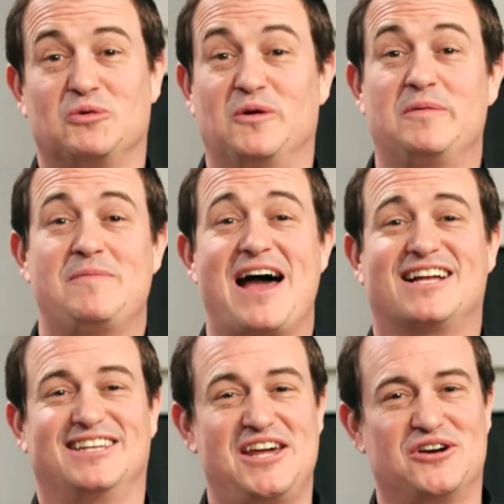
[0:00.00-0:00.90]
We'll be
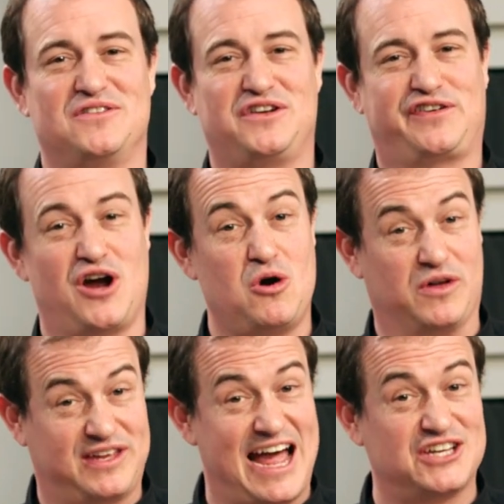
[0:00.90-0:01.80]
back later in the show
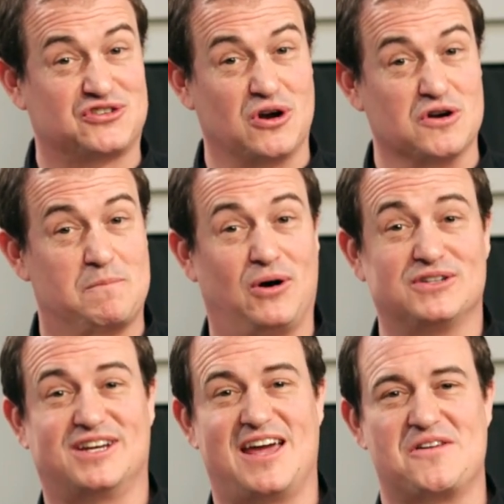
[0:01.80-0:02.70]
with Castro to
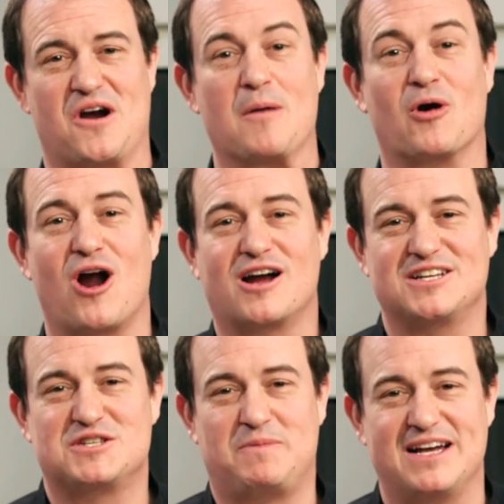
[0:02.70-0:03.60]
pull together our
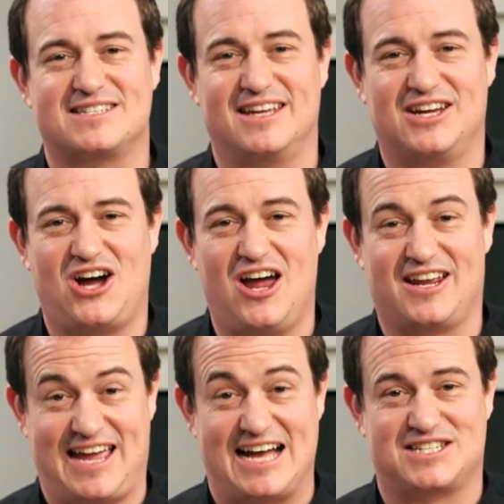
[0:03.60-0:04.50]
Moroccan spice lingcod
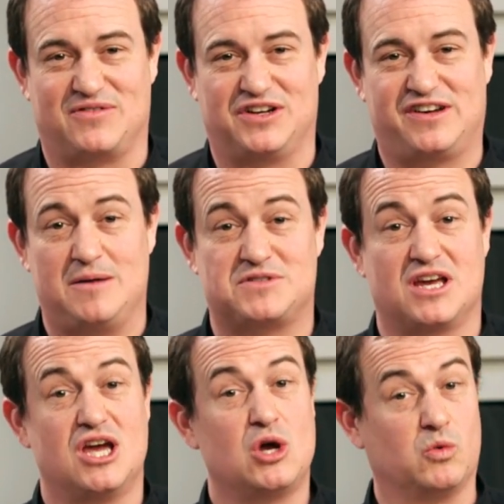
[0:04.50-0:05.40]
and cassava
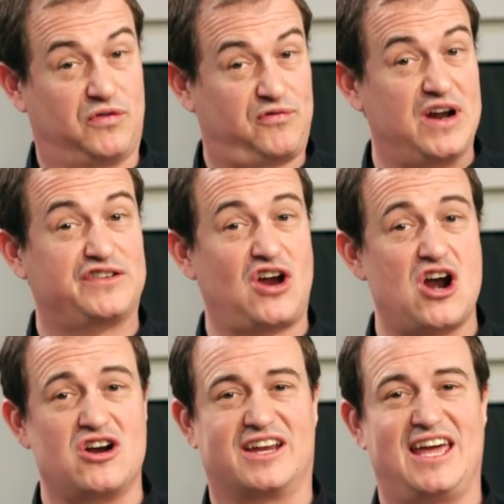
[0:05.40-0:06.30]
chips with fresh
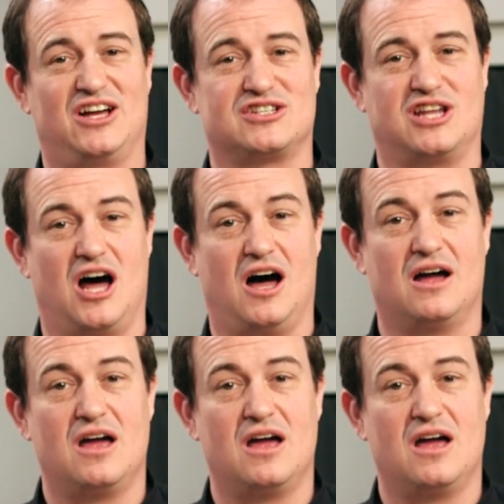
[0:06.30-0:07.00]
tartar and kale slaw.